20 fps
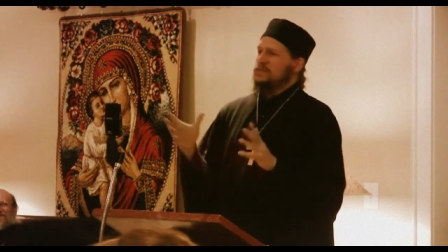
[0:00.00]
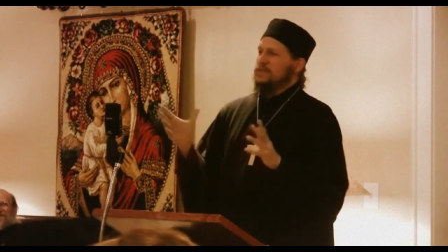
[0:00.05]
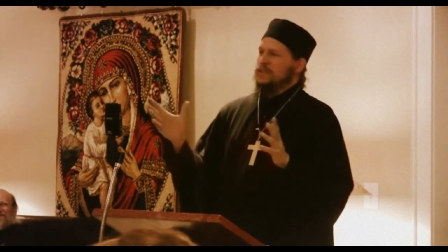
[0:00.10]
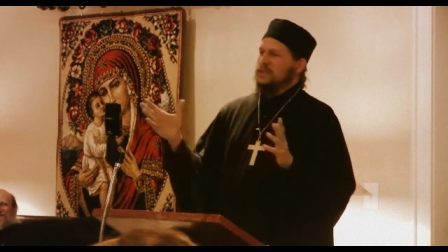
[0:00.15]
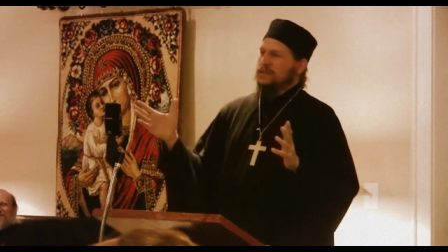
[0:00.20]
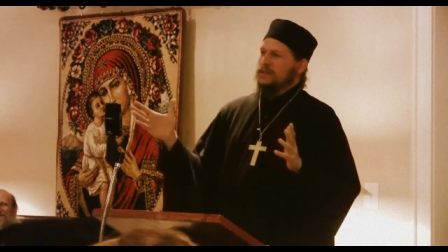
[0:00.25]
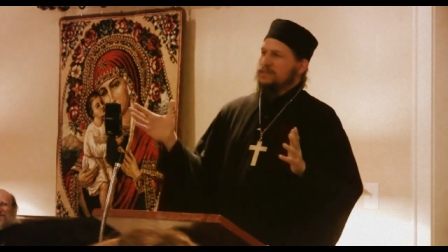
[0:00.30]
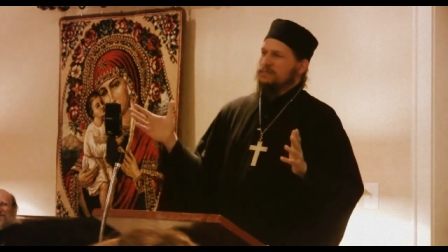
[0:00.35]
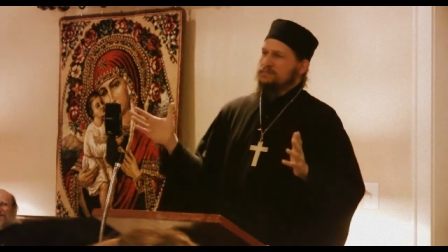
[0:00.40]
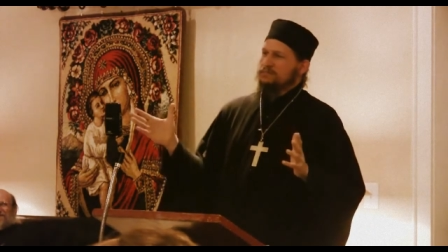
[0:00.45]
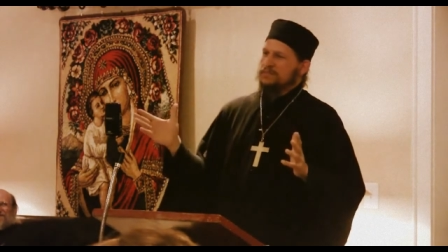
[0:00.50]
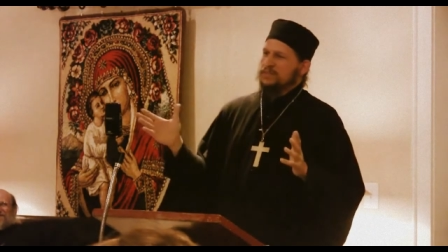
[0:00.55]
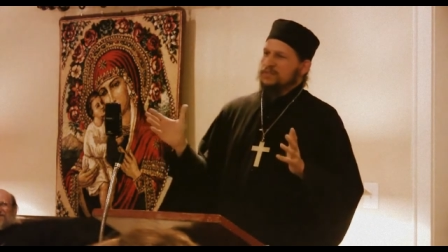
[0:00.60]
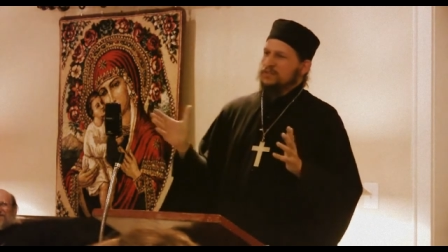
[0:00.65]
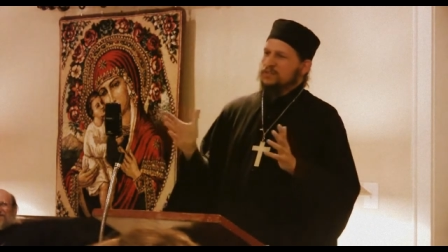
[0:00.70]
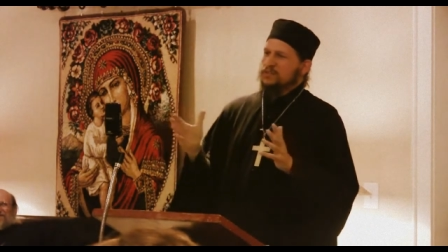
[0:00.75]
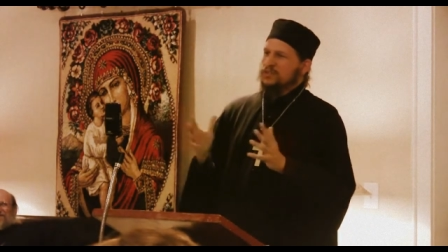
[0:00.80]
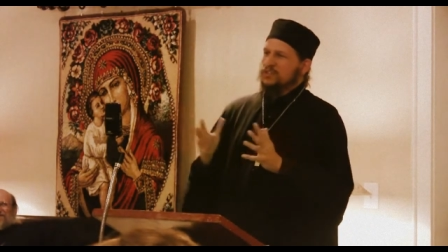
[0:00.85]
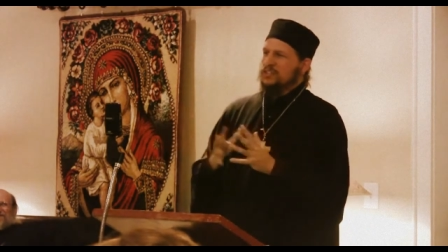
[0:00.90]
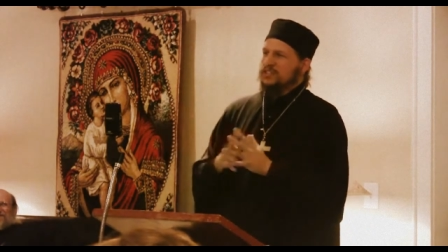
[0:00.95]
the, the
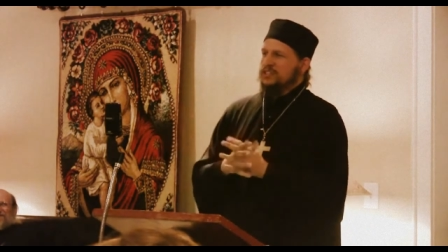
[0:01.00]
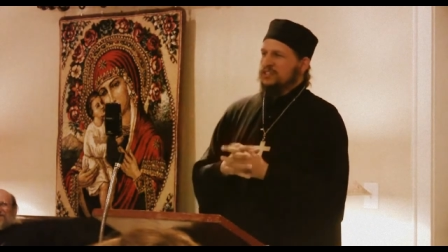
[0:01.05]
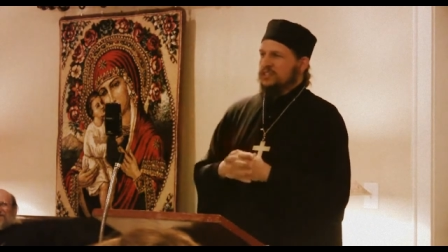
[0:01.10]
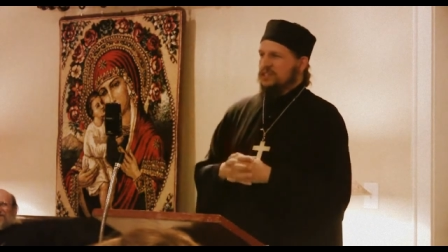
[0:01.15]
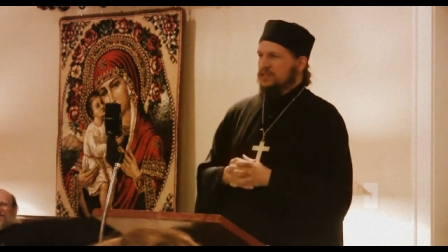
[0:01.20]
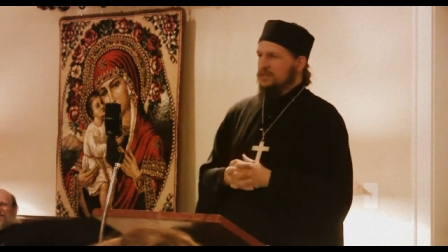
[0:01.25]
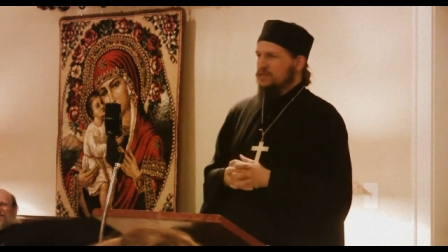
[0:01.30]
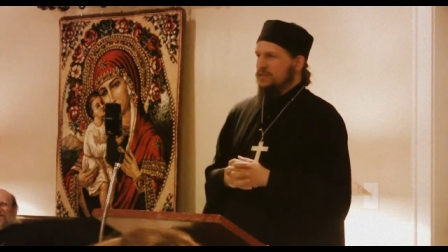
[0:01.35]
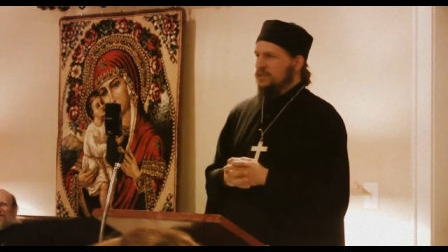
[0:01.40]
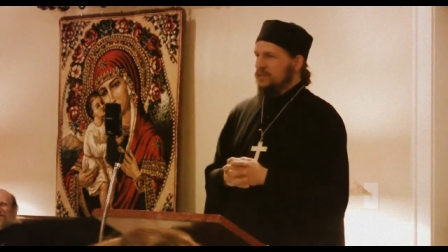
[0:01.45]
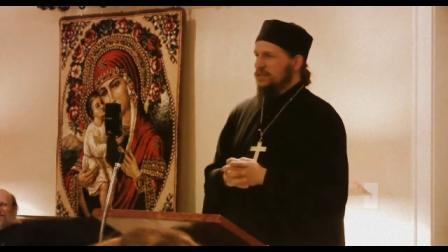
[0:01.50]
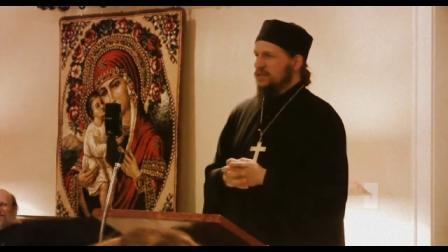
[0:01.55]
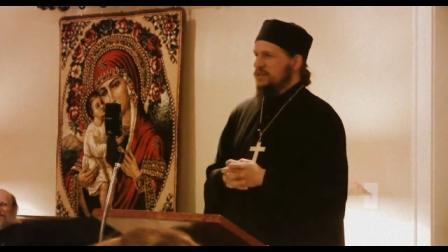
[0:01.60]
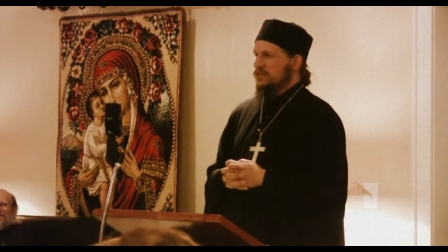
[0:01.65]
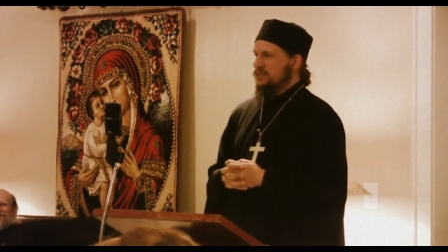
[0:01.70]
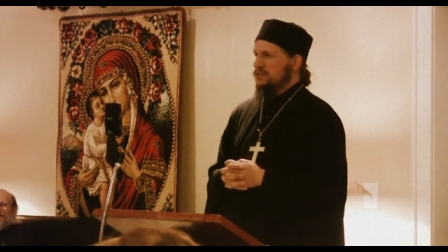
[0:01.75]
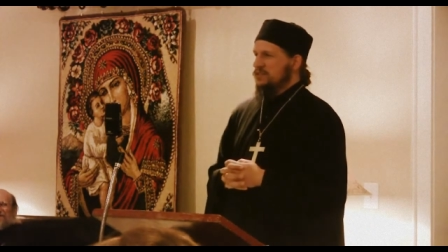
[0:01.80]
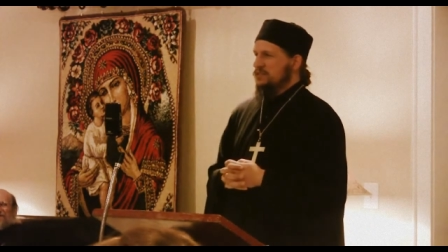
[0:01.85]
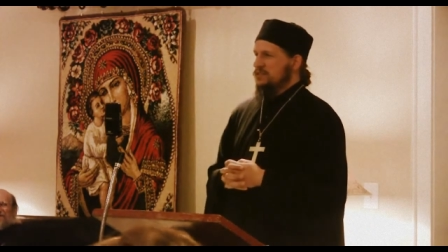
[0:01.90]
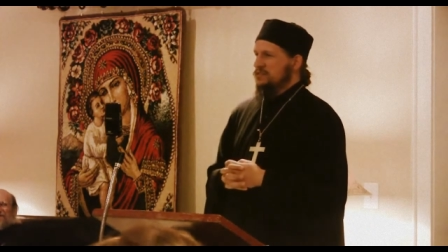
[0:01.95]
tradition in the
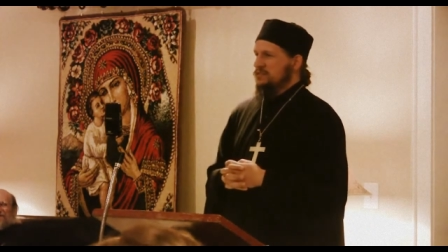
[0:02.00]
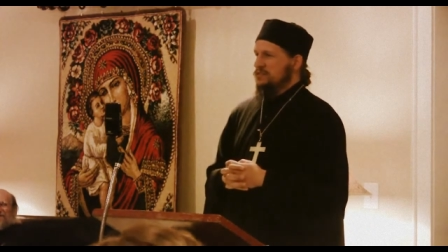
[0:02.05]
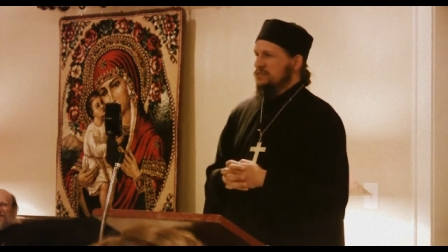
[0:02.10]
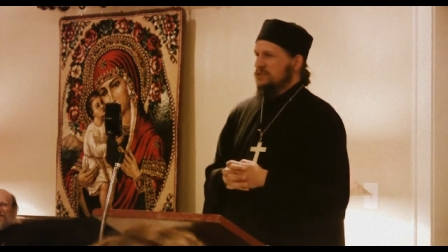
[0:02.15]
village.